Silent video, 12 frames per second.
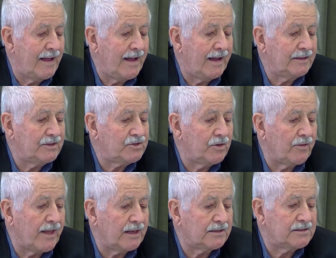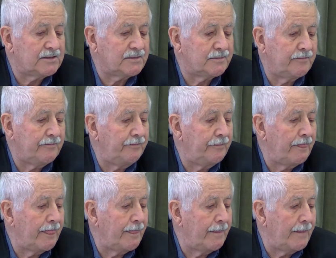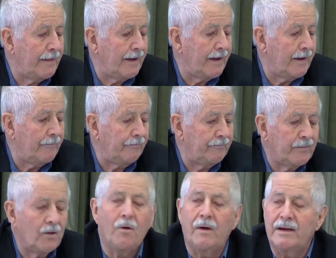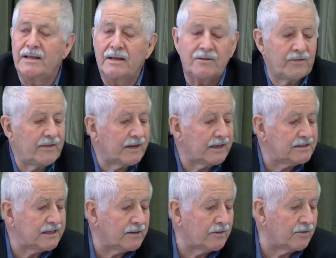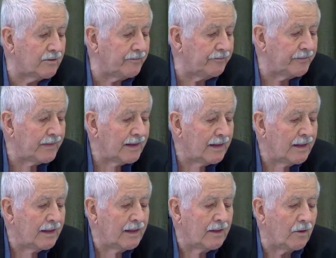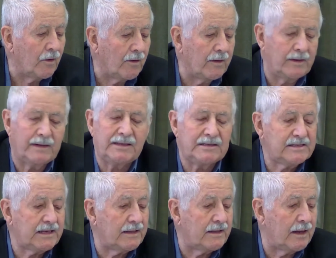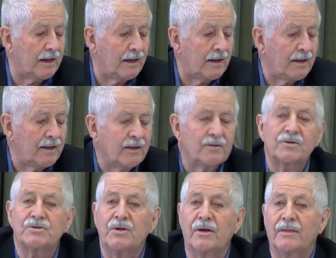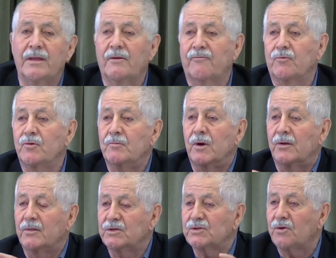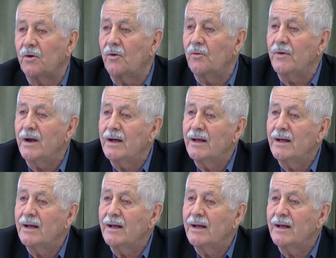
And so that's. Um, oh, and the other thing I said to him, oh, he said, uh, there's not enough room on the stone